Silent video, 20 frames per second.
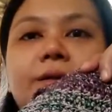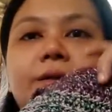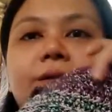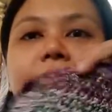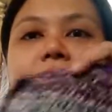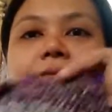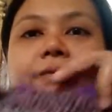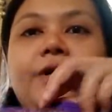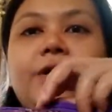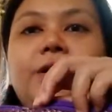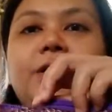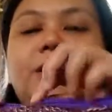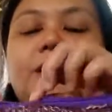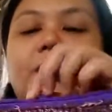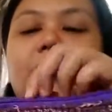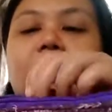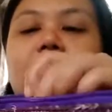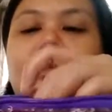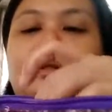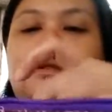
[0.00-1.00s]
Very
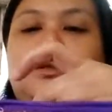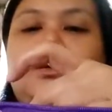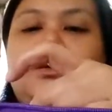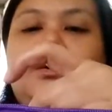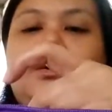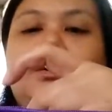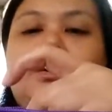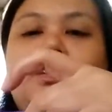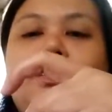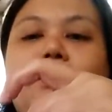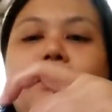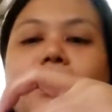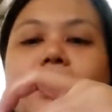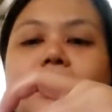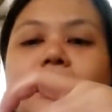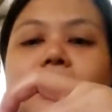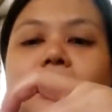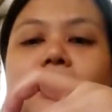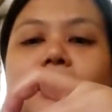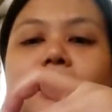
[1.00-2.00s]
thick, so a while
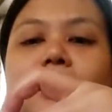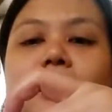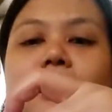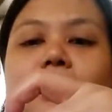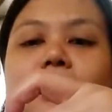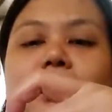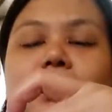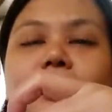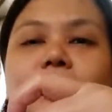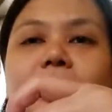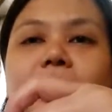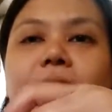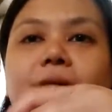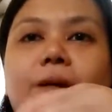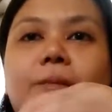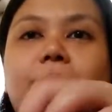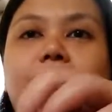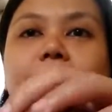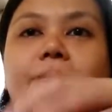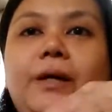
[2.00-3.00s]
ago it was
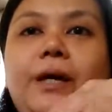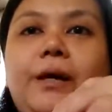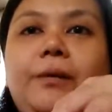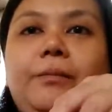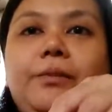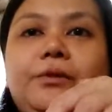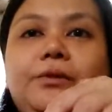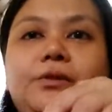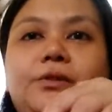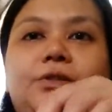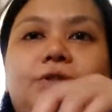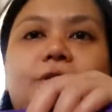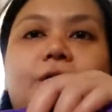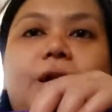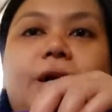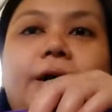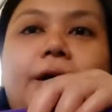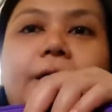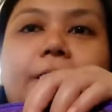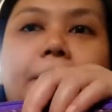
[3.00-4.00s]
able to
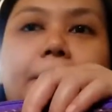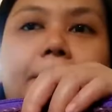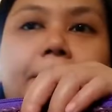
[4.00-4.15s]
dry.